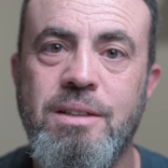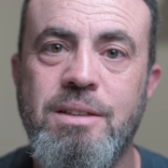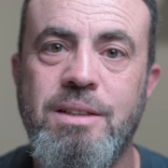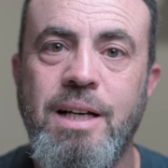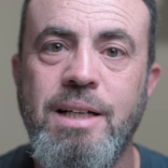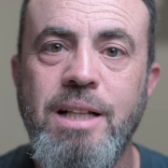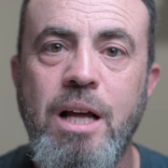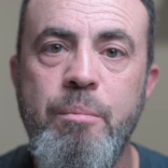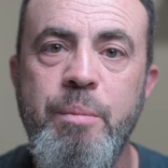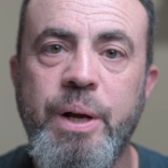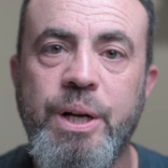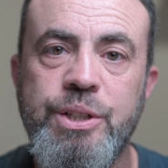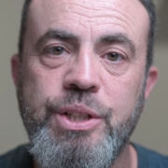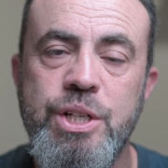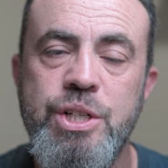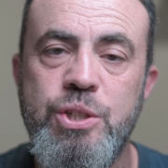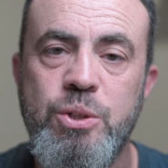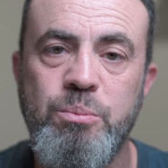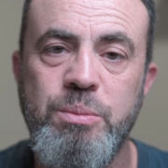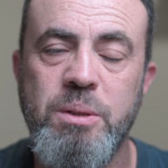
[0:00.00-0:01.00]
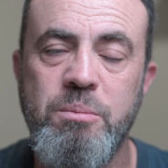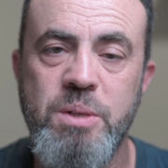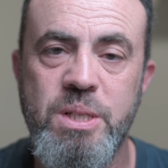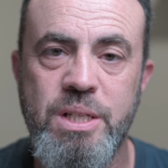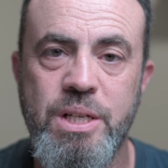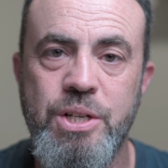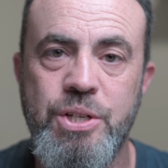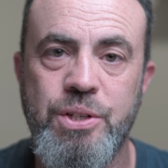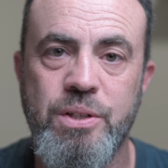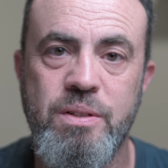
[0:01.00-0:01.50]
dynamic range
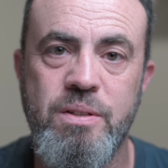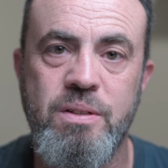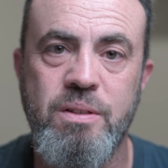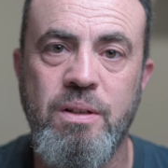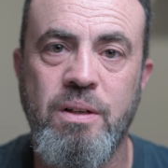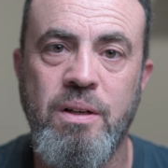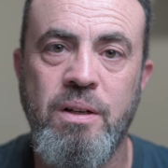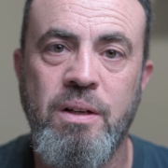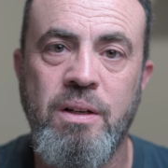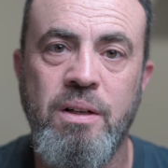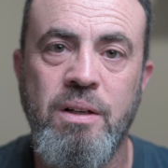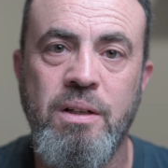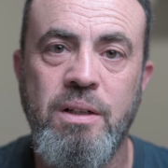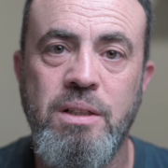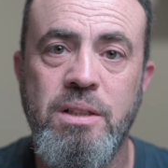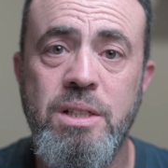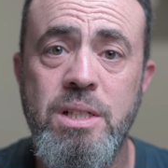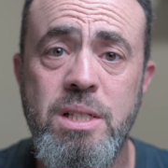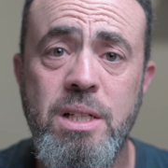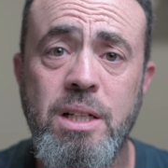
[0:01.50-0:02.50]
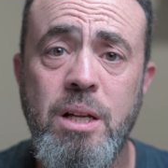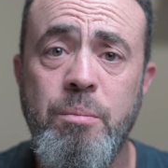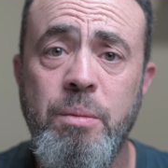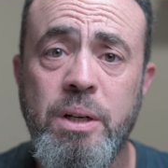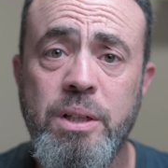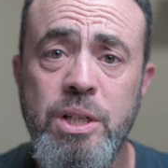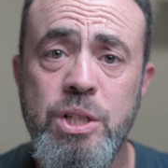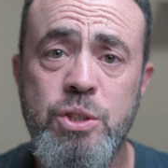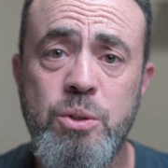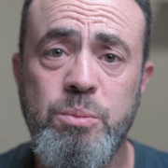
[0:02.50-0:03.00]
optimizations. These
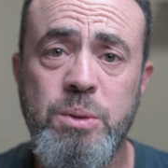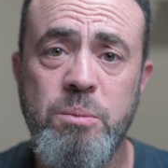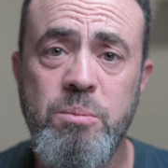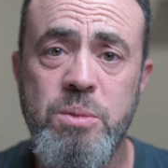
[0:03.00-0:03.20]
dynamic range